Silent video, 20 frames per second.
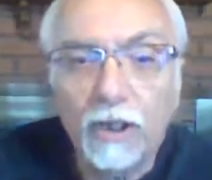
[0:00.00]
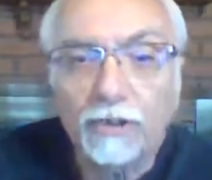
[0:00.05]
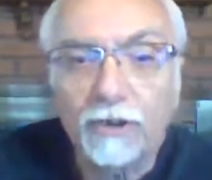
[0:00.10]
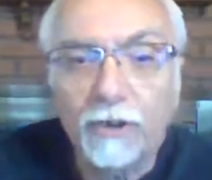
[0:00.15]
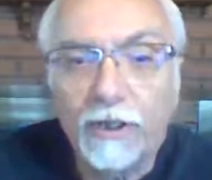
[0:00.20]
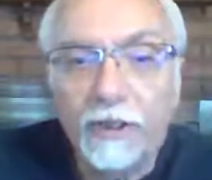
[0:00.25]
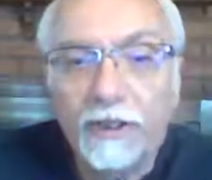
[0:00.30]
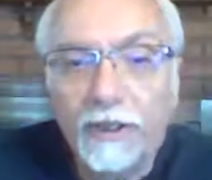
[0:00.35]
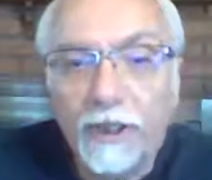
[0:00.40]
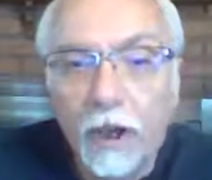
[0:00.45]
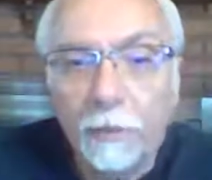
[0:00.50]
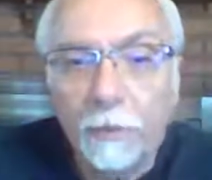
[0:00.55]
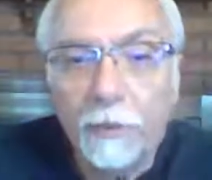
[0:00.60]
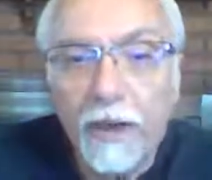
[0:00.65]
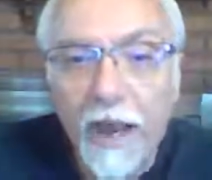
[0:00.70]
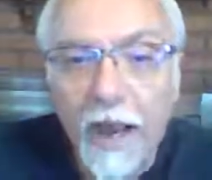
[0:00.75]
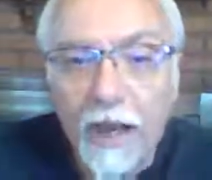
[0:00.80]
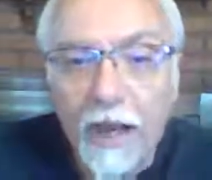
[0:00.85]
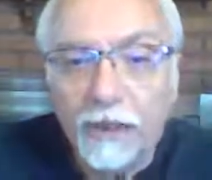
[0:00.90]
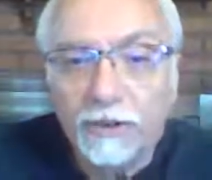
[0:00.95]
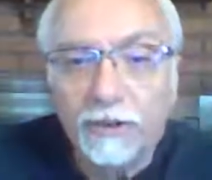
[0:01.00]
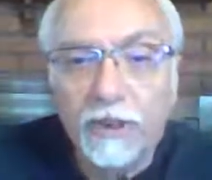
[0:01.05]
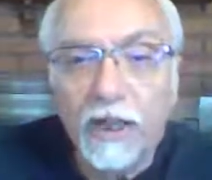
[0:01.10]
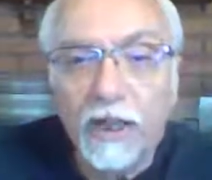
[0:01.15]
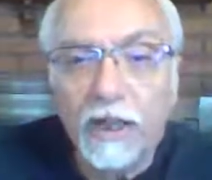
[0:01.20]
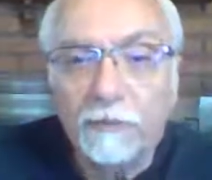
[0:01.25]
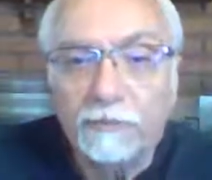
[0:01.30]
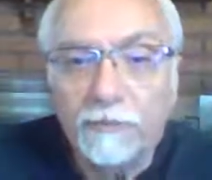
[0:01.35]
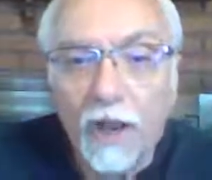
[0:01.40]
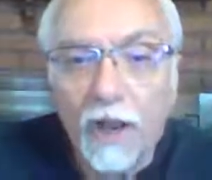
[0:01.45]
So during the open house,
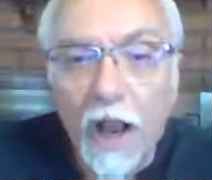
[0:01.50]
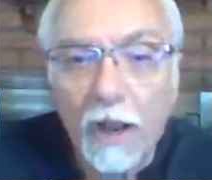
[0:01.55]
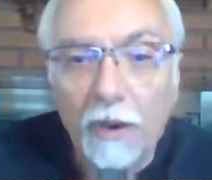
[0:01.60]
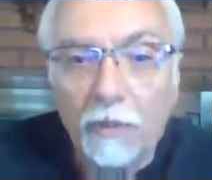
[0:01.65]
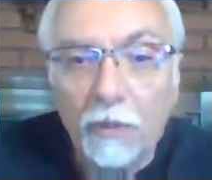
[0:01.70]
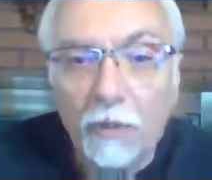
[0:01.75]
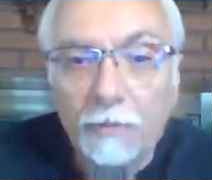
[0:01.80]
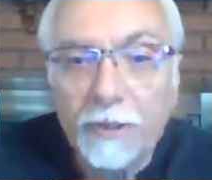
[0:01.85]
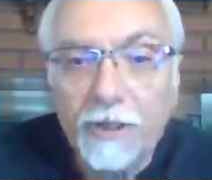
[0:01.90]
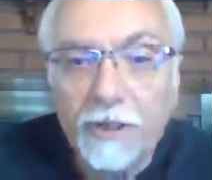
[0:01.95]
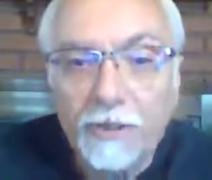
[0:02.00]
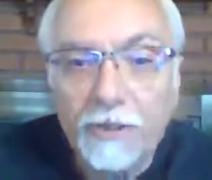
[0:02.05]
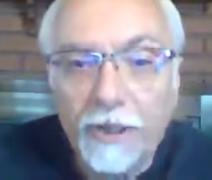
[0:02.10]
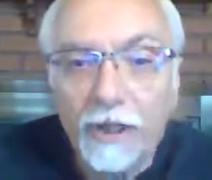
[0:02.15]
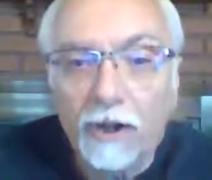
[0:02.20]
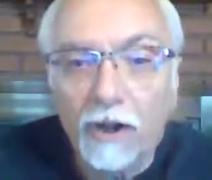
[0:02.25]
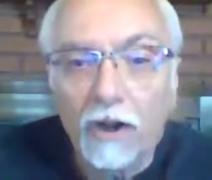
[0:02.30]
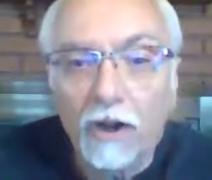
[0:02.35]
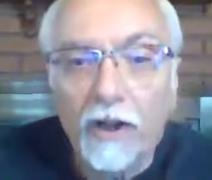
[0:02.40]
I will be there.